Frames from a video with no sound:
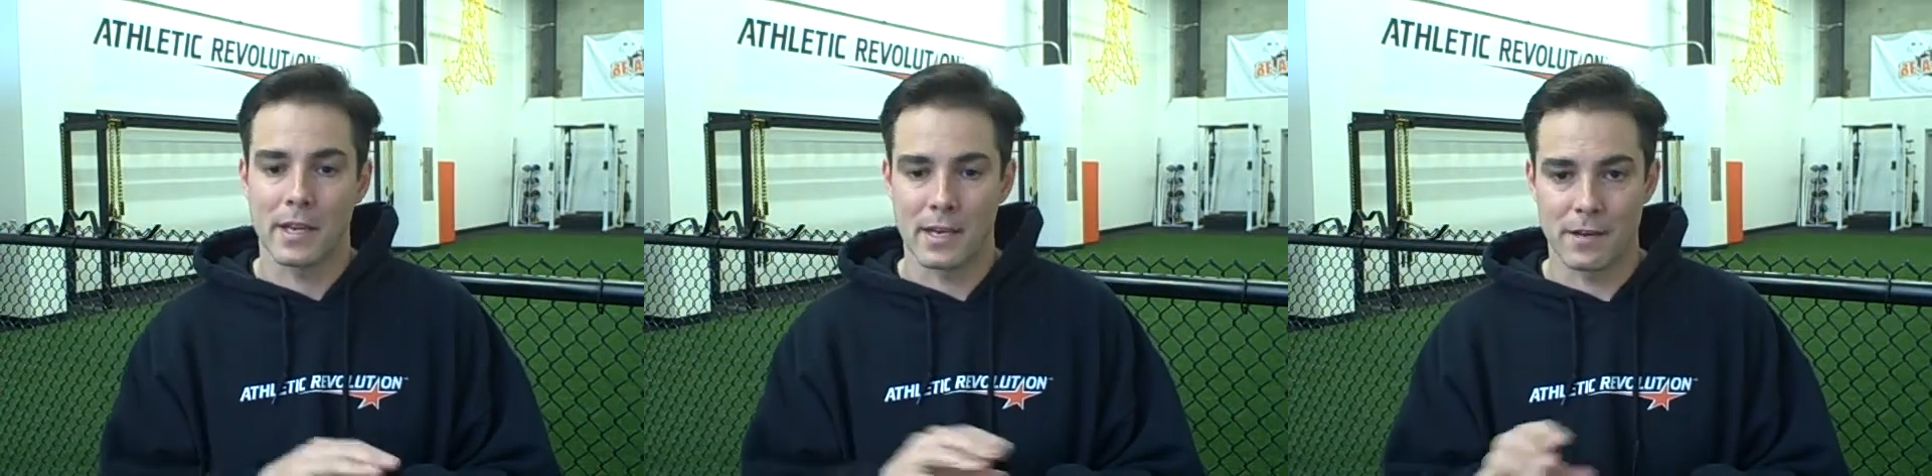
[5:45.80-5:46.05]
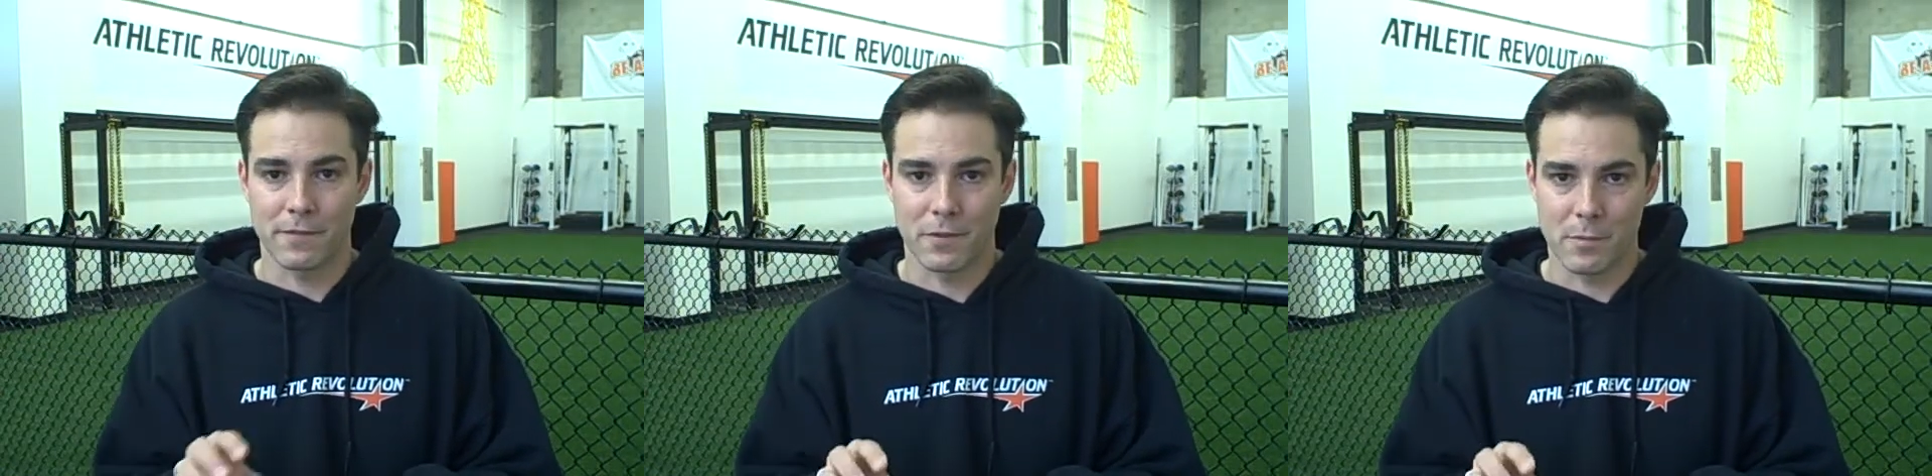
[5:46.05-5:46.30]

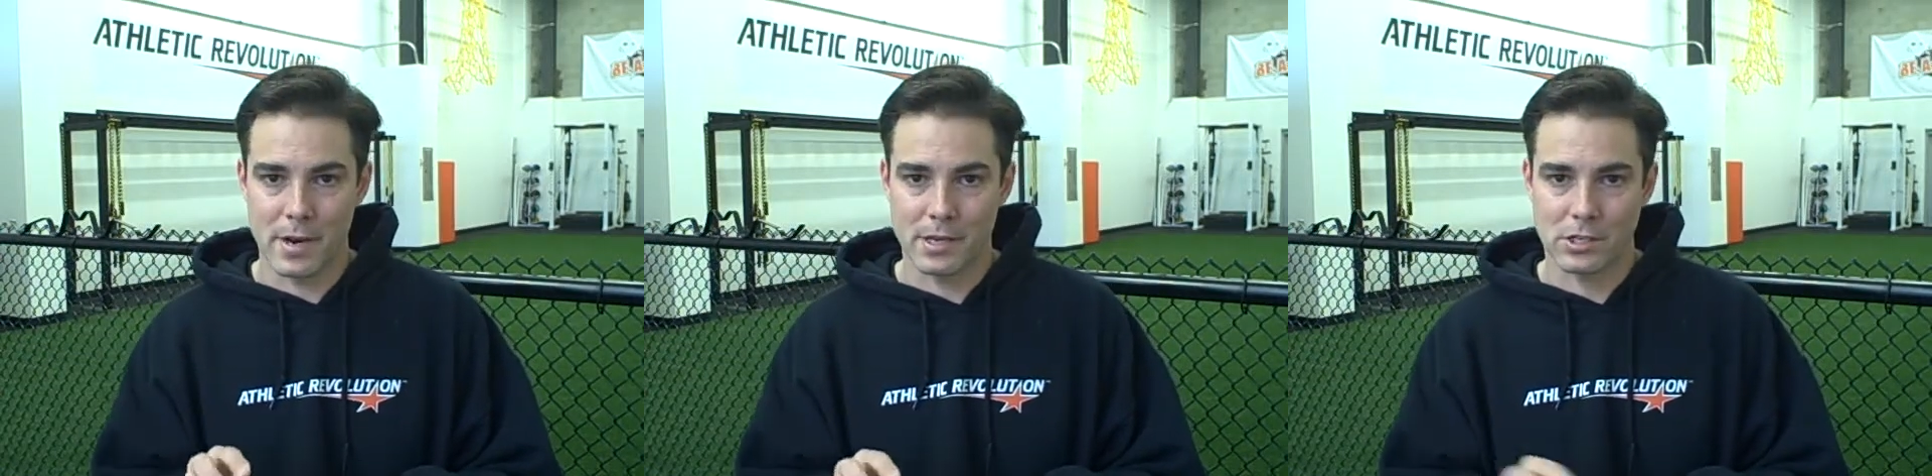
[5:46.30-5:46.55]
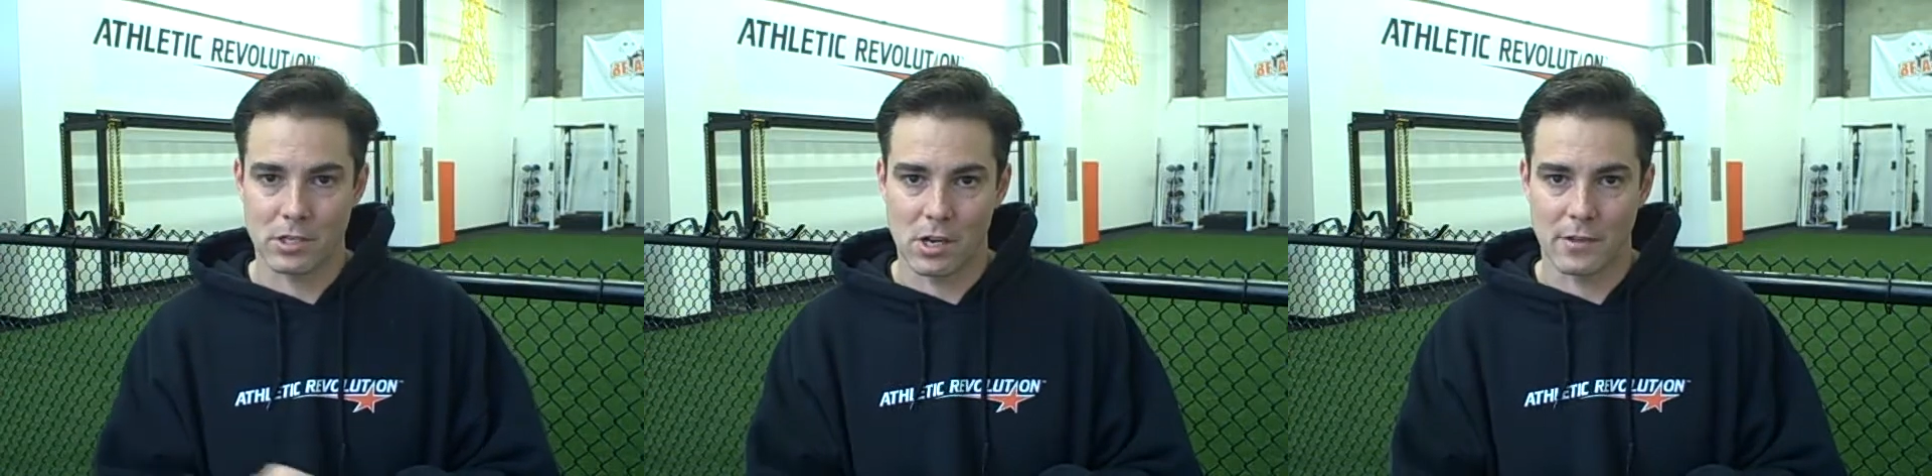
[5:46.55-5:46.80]
and
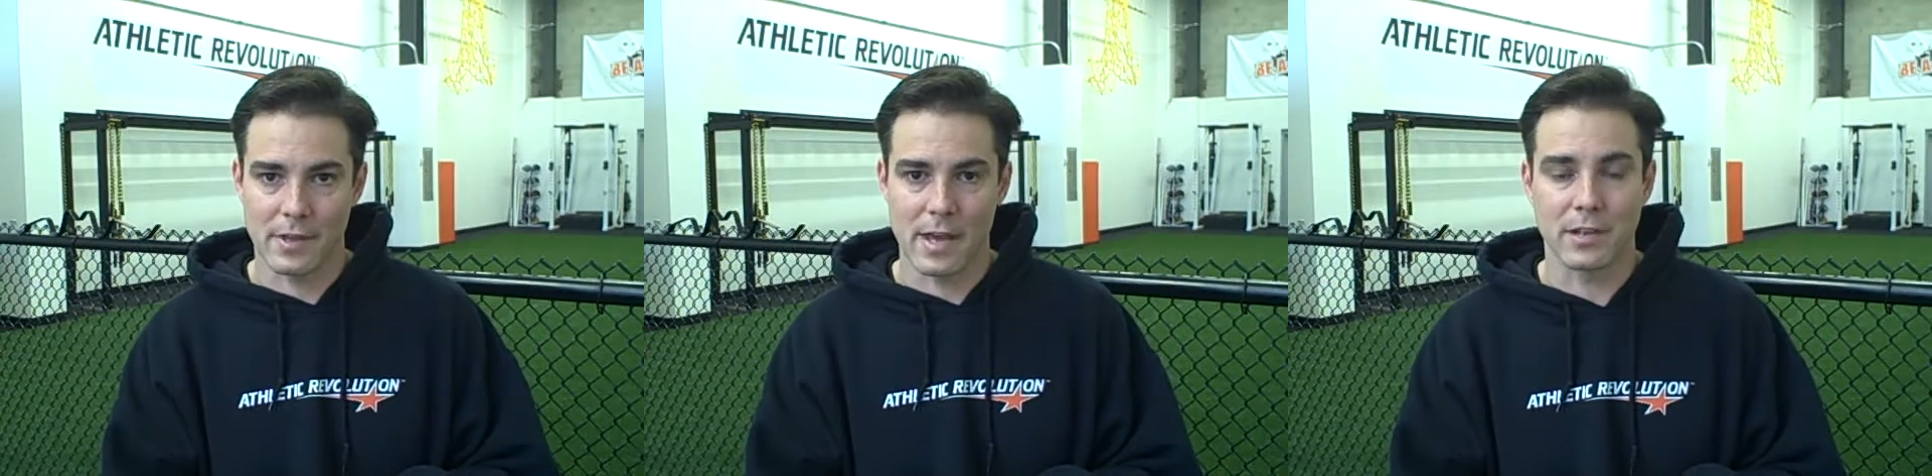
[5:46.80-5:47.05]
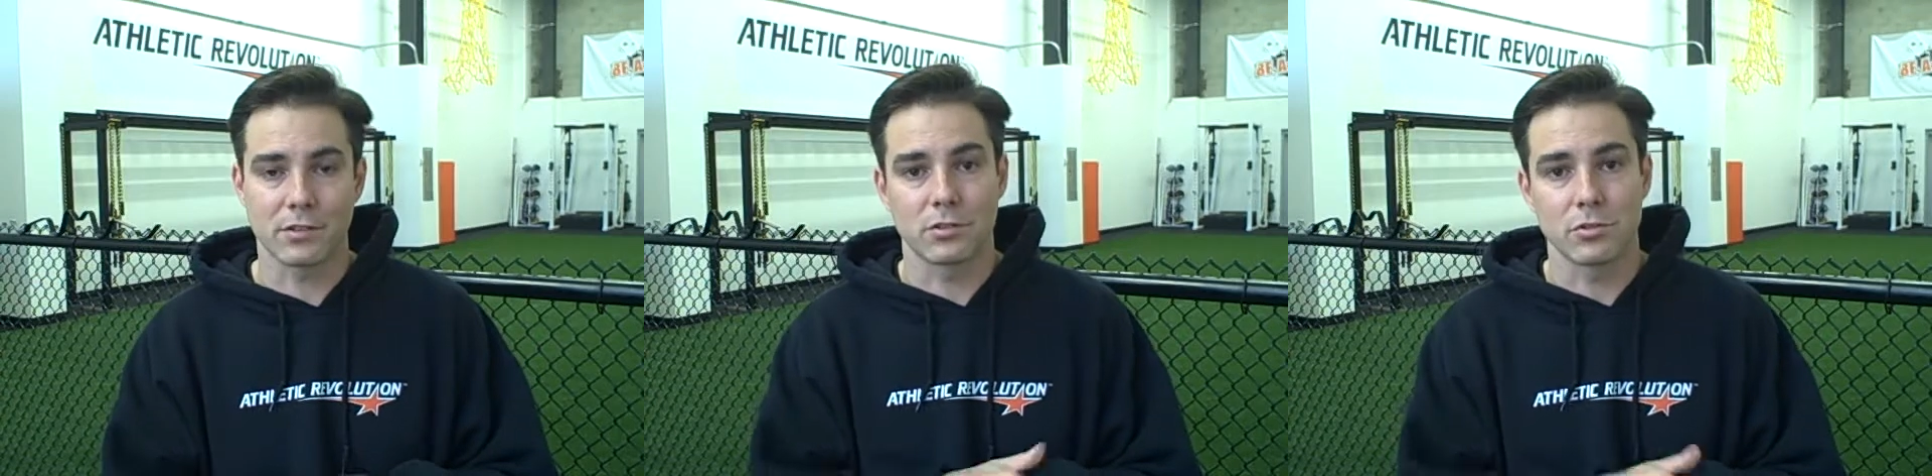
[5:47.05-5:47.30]
information on
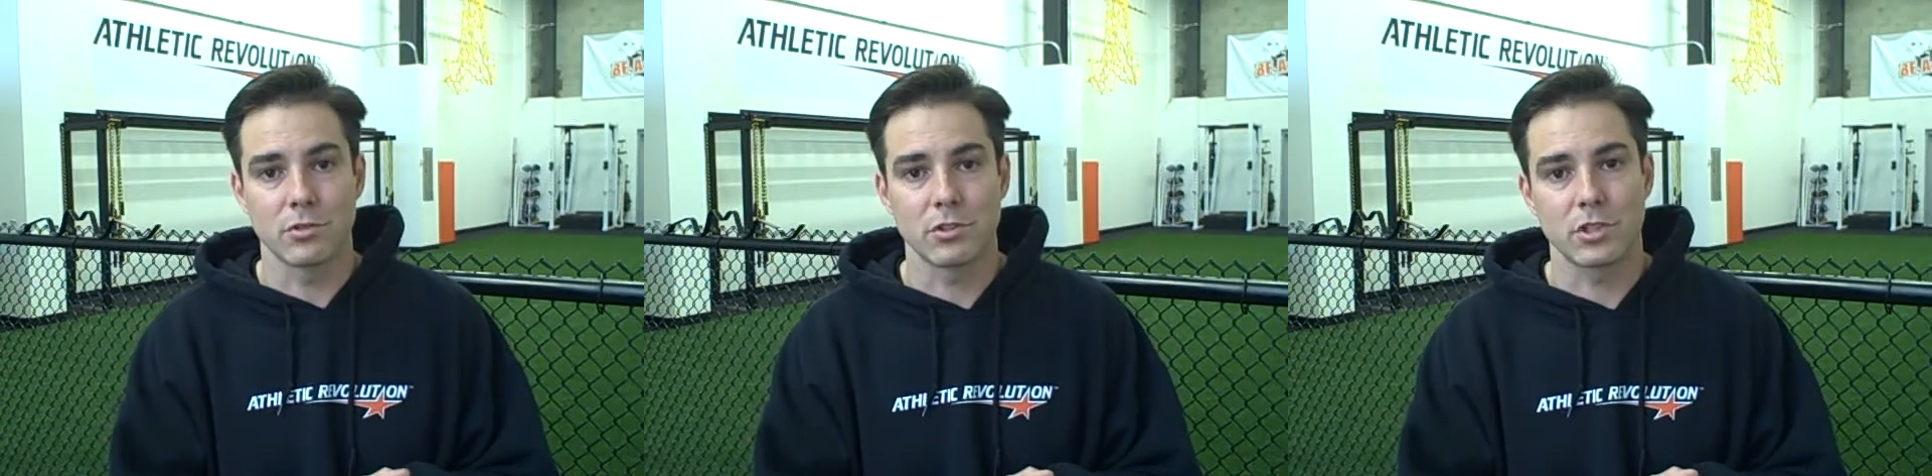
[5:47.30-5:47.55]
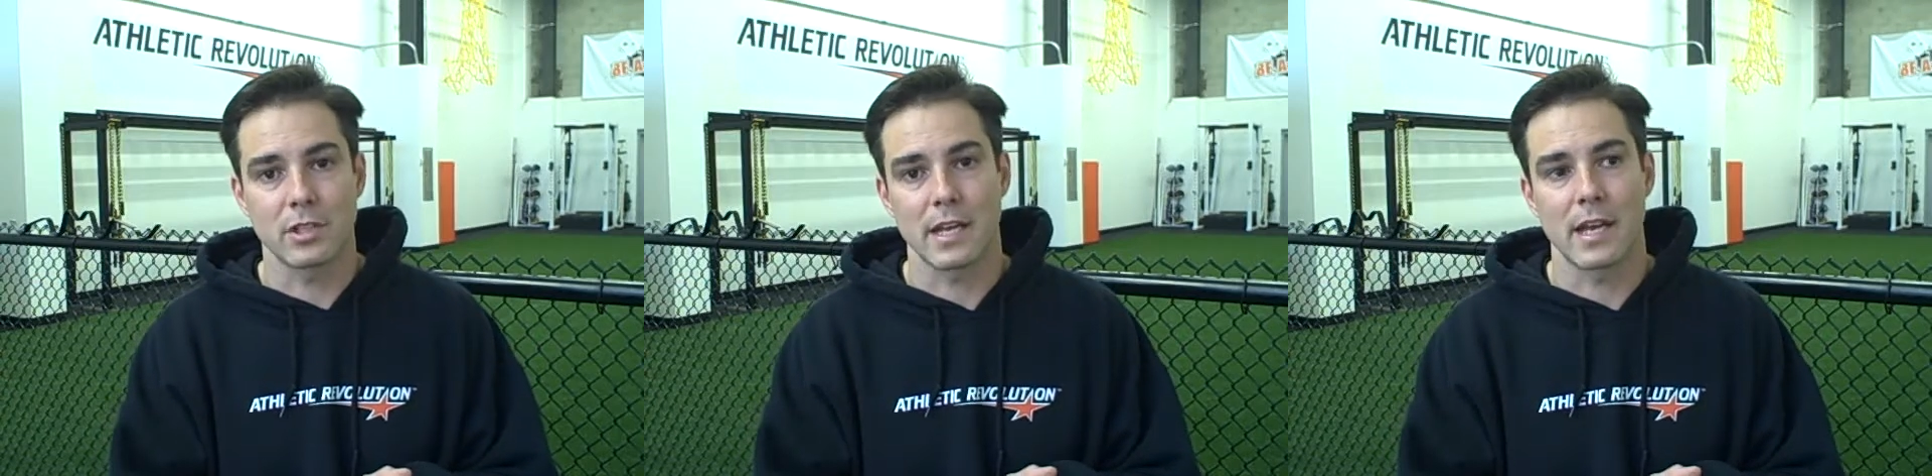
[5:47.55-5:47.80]
that as soon
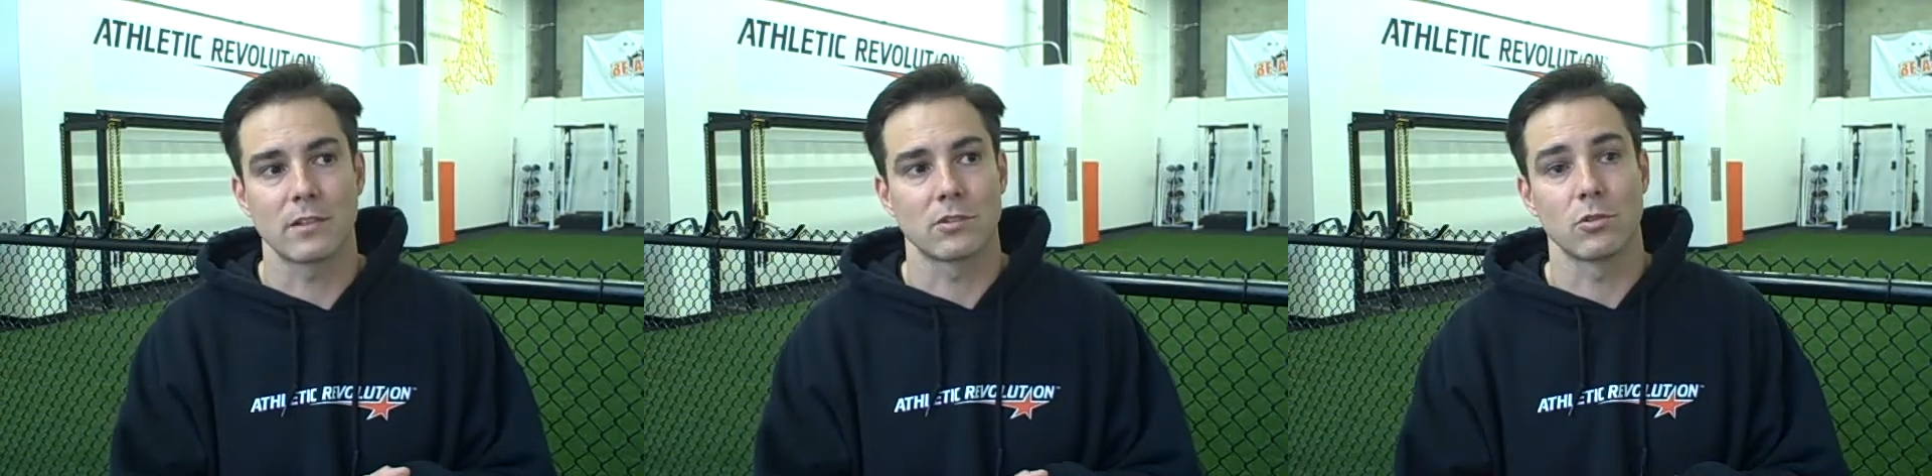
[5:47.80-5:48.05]
as you can